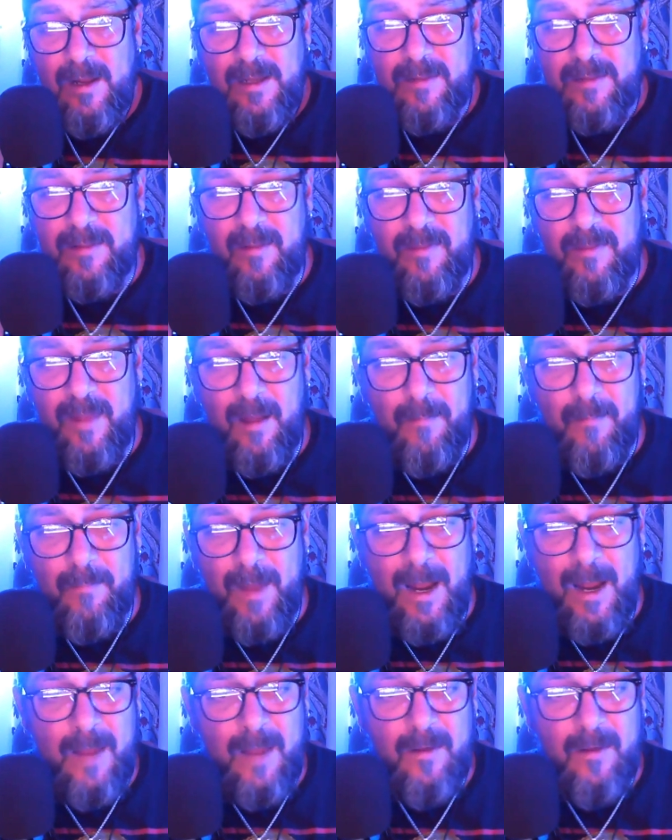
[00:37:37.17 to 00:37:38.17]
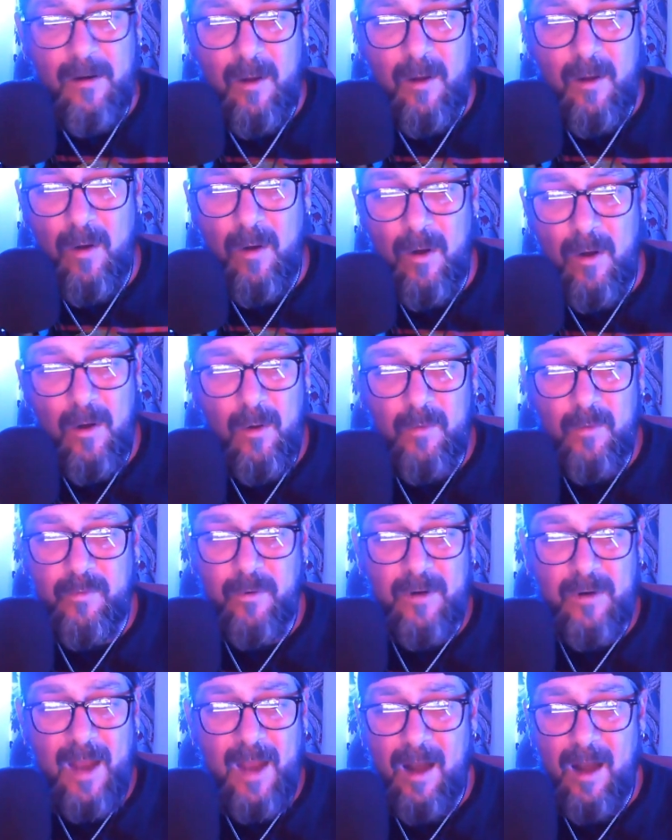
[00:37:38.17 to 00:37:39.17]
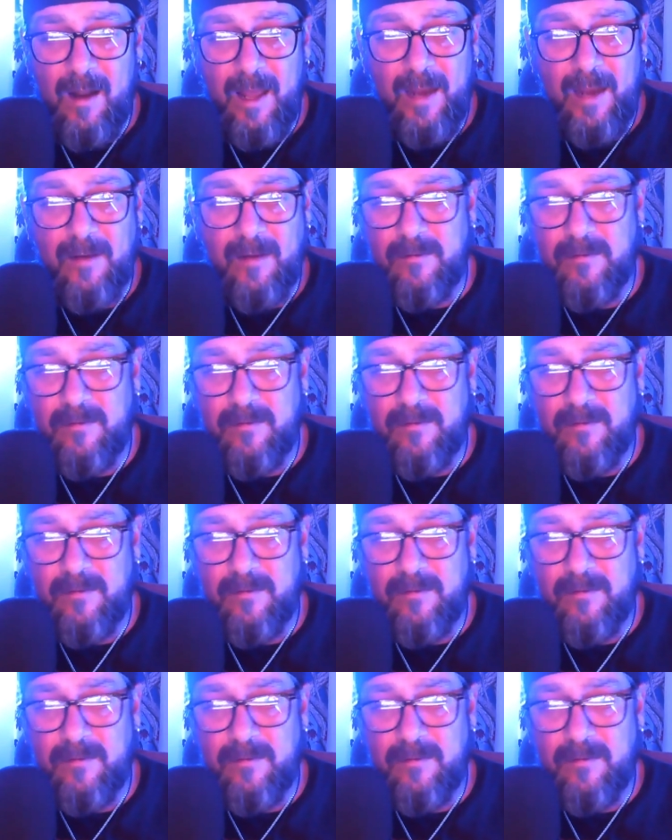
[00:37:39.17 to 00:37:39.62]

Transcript: The, the my other co-hosts were kind of like